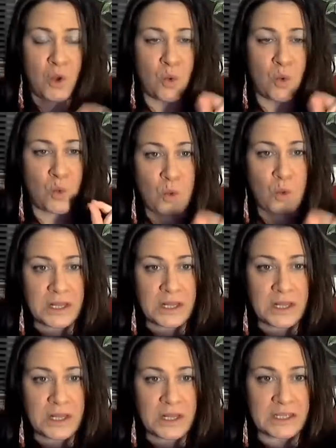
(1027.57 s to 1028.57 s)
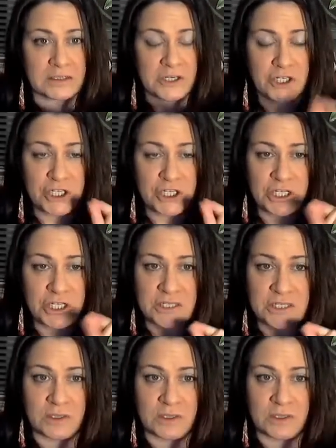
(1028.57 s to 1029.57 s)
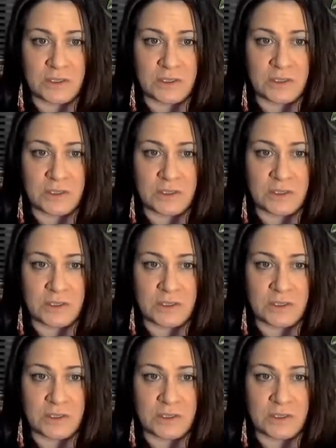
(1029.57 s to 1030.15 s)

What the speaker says: Willingness, just willingness,